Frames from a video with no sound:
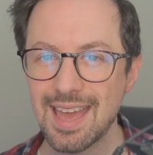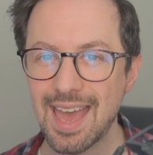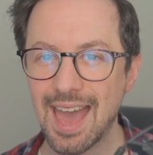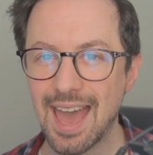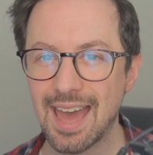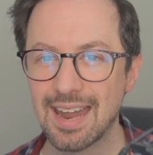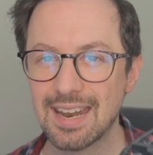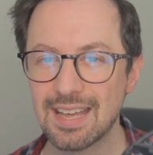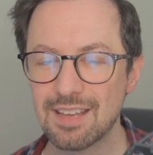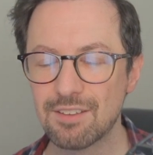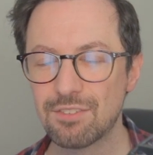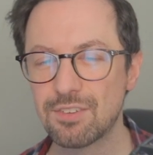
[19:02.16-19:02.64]

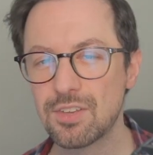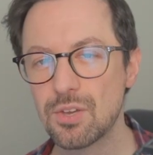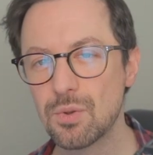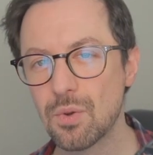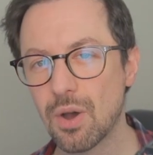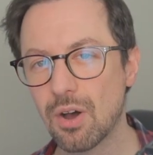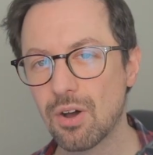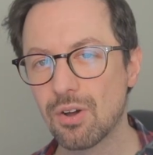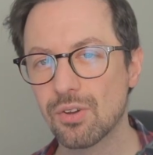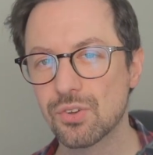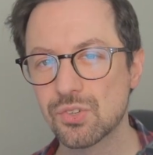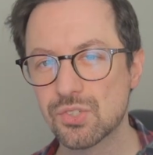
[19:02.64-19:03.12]
And if
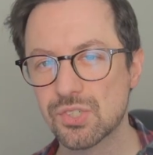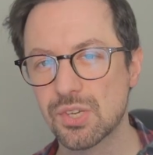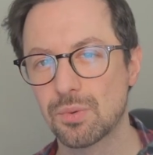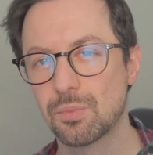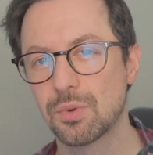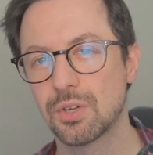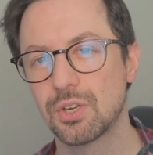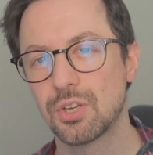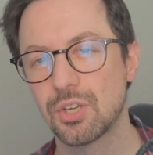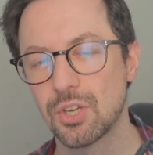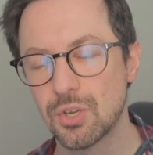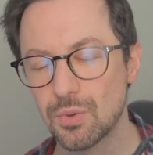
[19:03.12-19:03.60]
you are
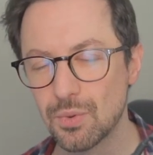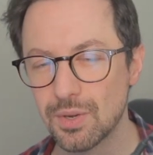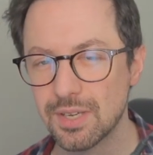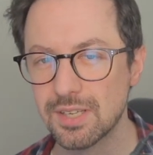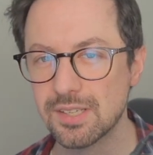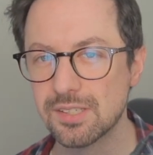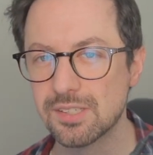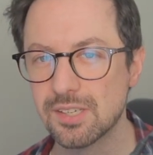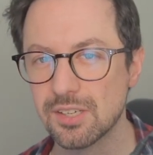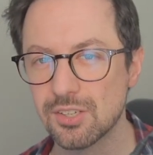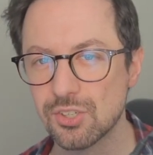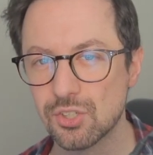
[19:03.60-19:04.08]
someone who
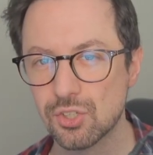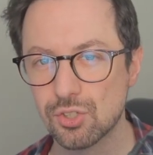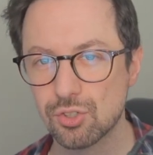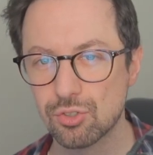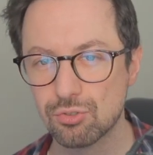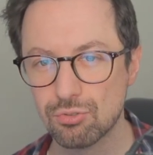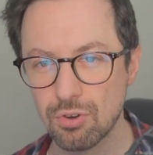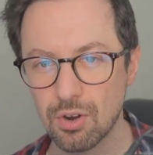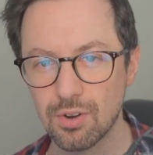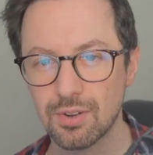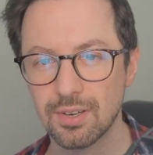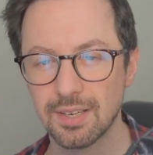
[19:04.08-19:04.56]
is
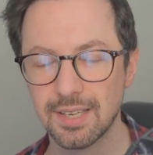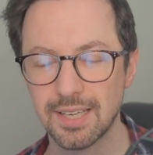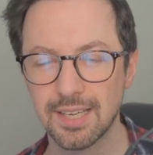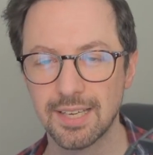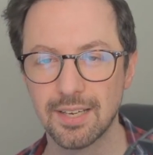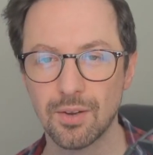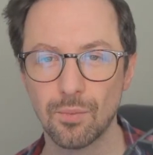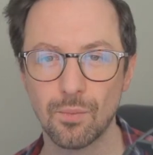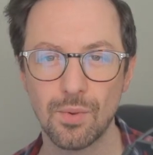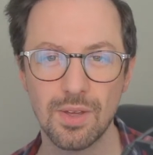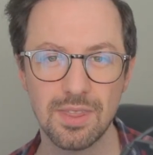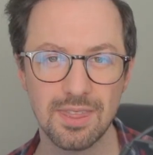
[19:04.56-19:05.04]

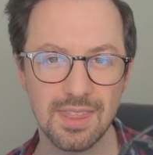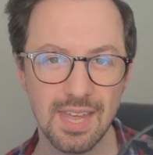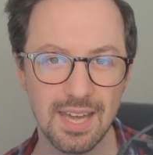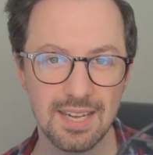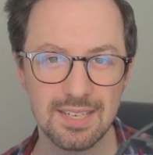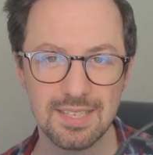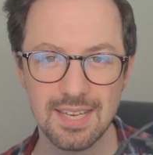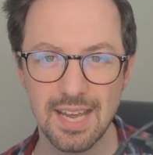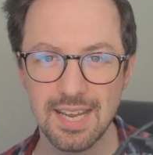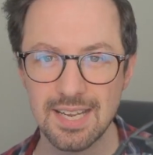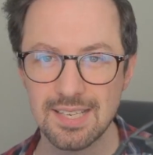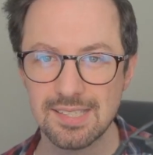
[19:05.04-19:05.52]
struggling with their
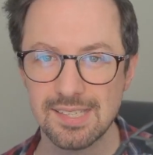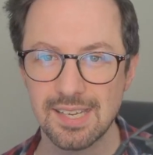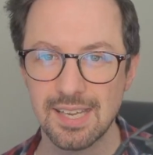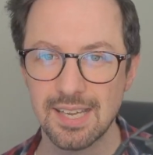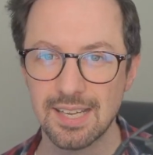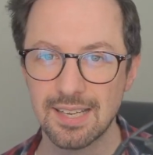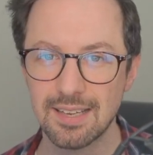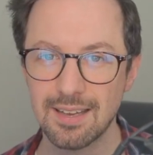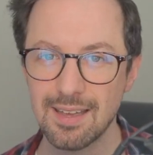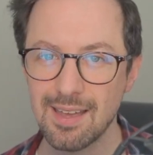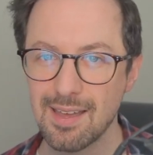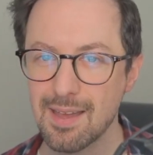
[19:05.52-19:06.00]

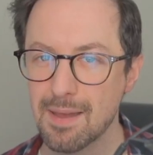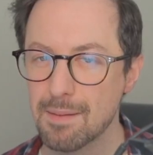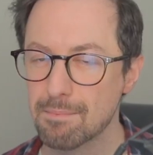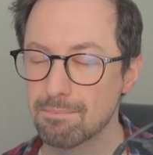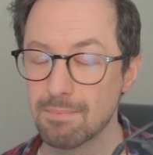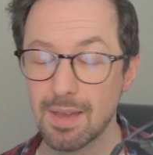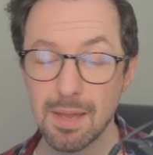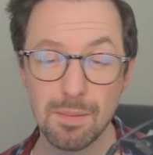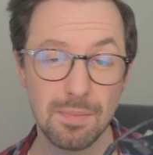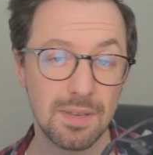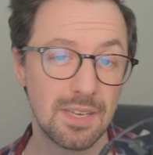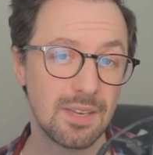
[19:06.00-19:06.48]
dating,
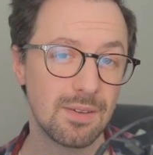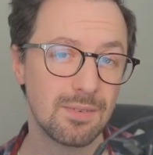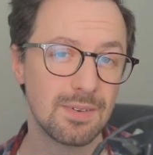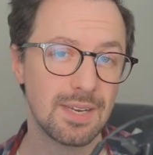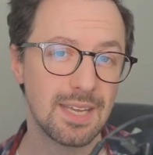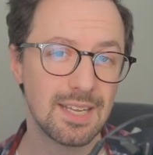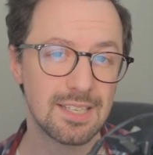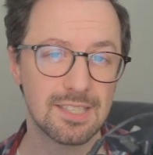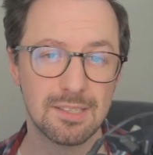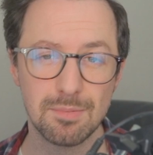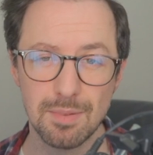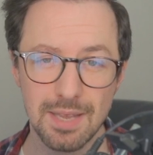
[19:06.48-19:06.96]
maybe you
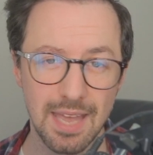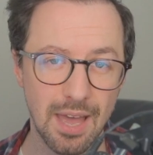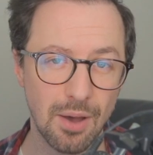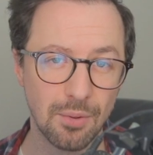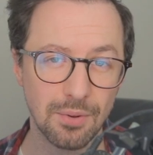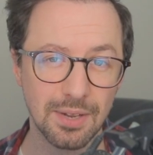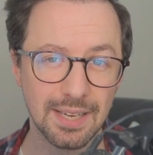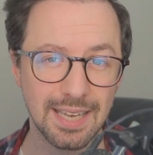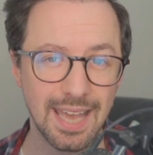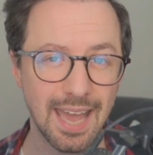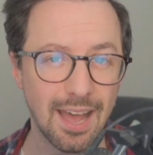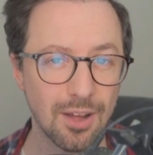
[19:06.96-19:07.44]
need to be
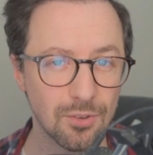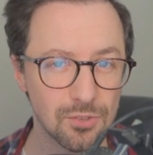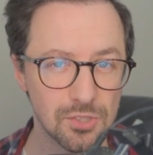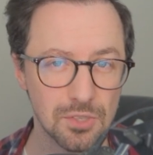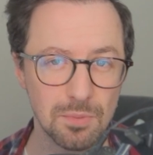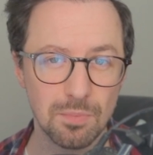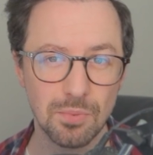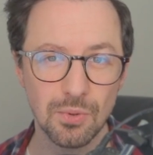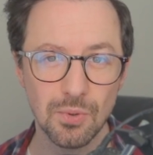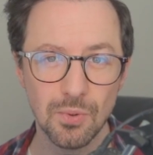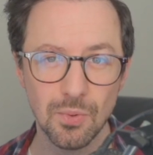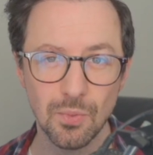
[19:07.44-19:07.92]
held
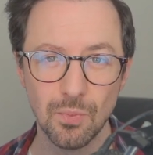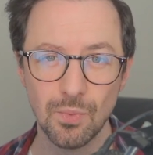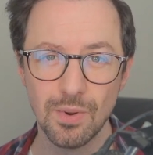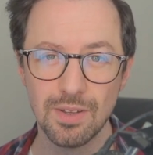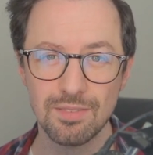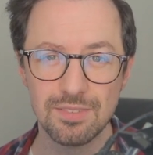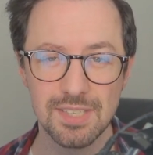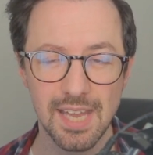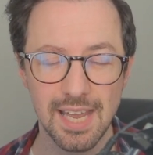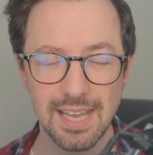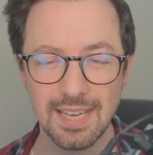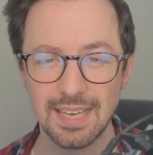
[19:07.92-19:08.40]
accountable
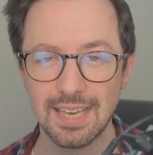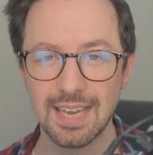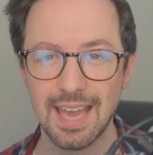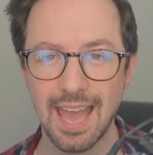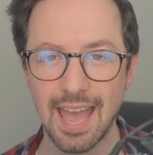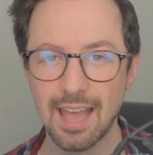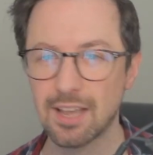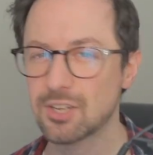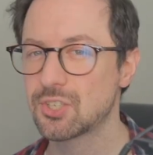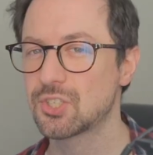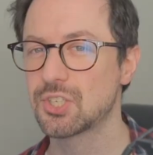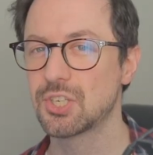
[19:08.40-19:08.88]
with taking
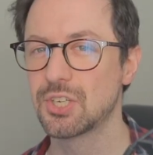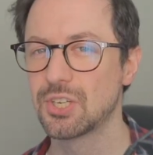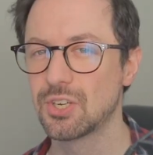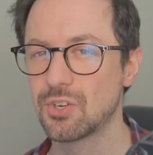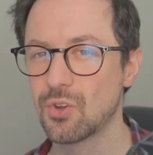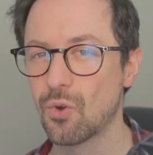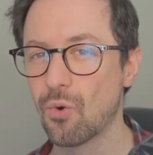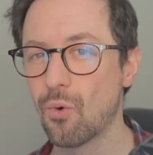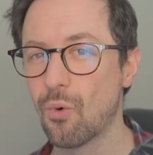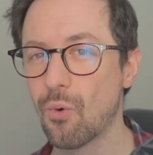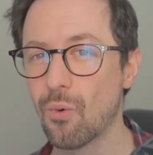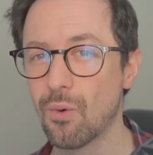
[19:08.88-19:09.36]

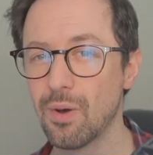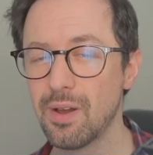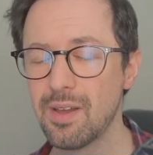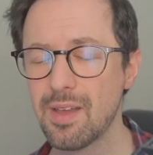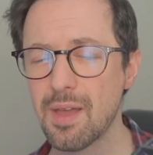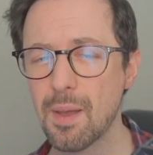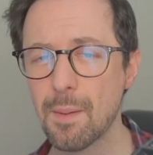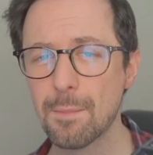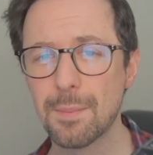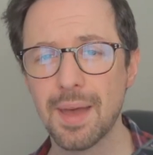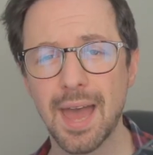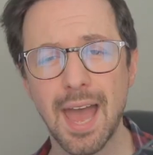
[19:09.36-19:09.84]
action, or
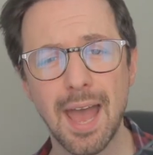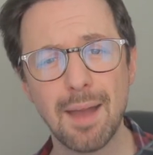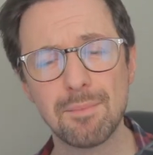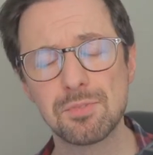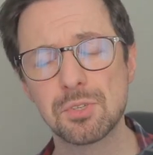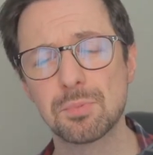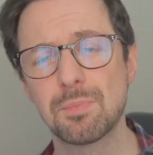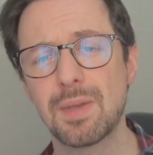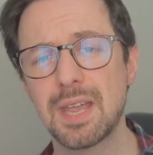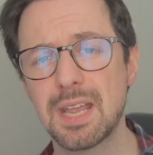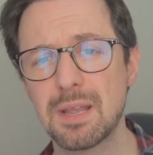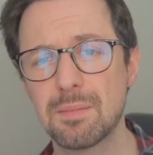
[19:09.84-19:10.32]

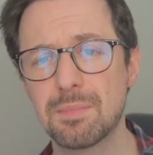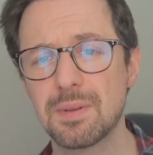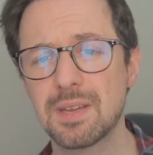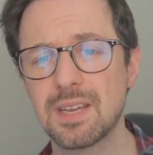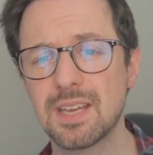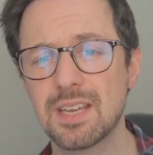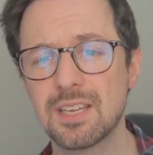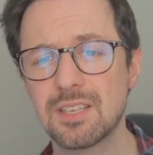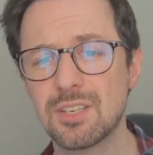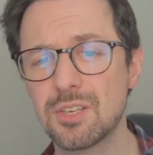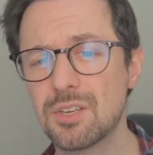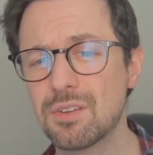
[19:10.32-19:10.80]
perhaps maybe
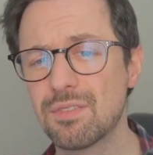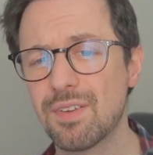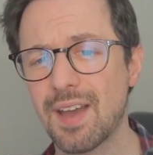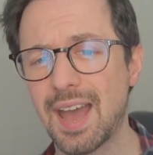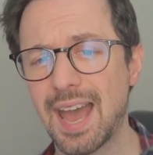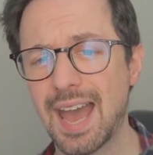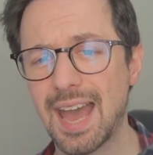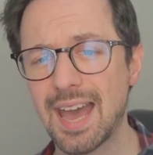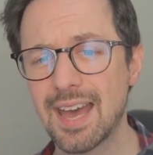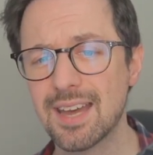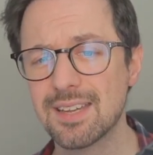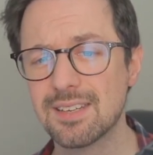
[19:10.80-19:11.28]
you've
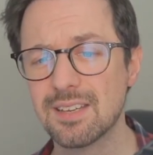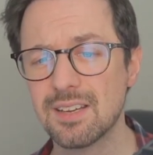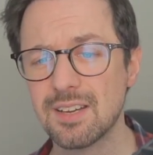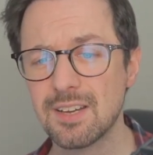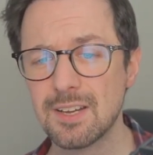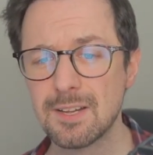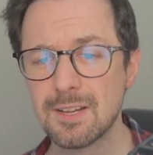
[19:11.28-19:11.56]
had